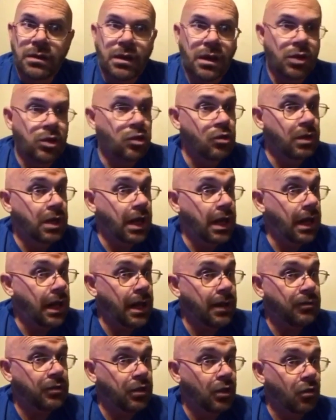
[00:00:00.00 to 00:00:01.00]
And you can't
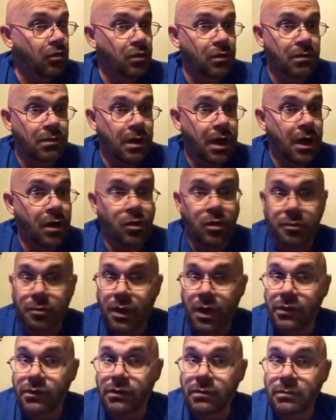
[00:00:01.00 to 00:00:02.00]
have children around or
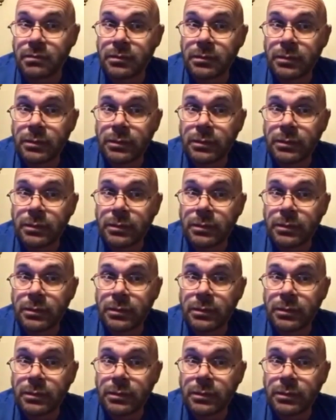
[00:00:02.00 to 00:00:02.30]
present.